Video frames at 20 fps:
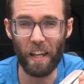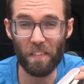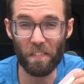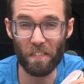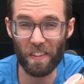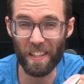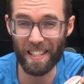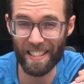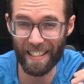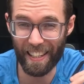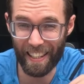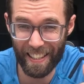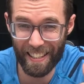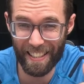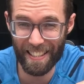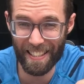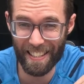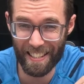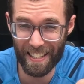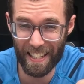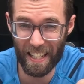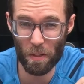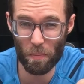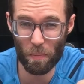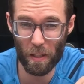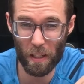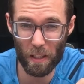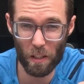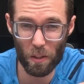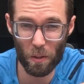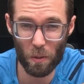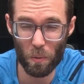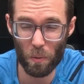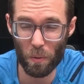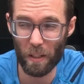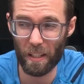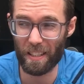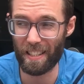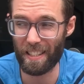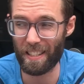If this is
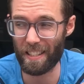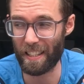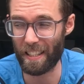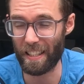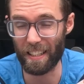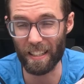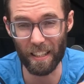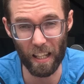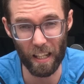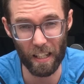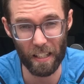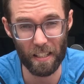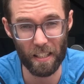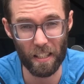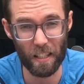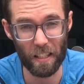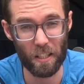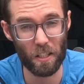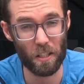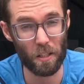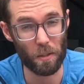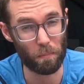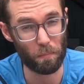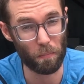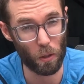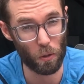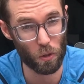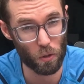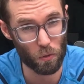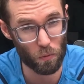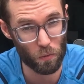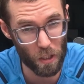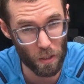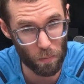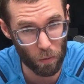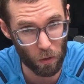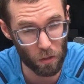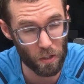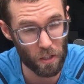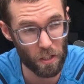TPU, it is the lightest, most
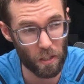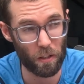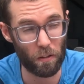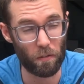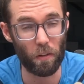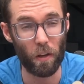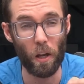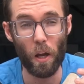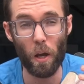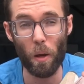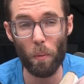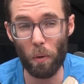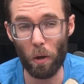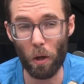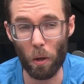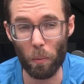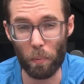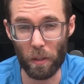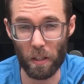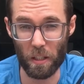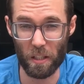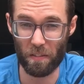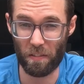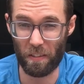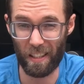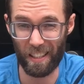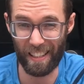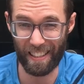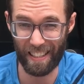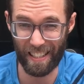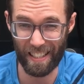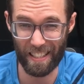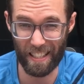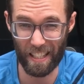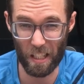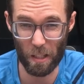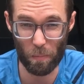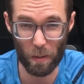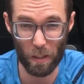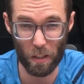responsive, poppiest feeling
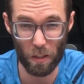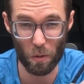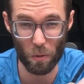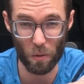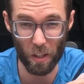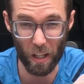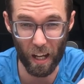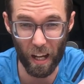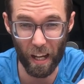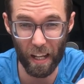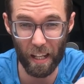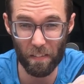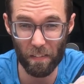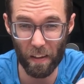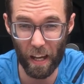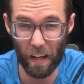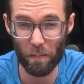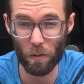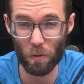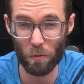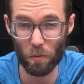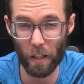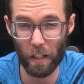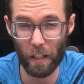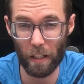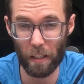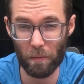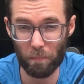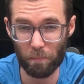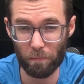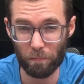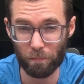eTPU that I have ever run in.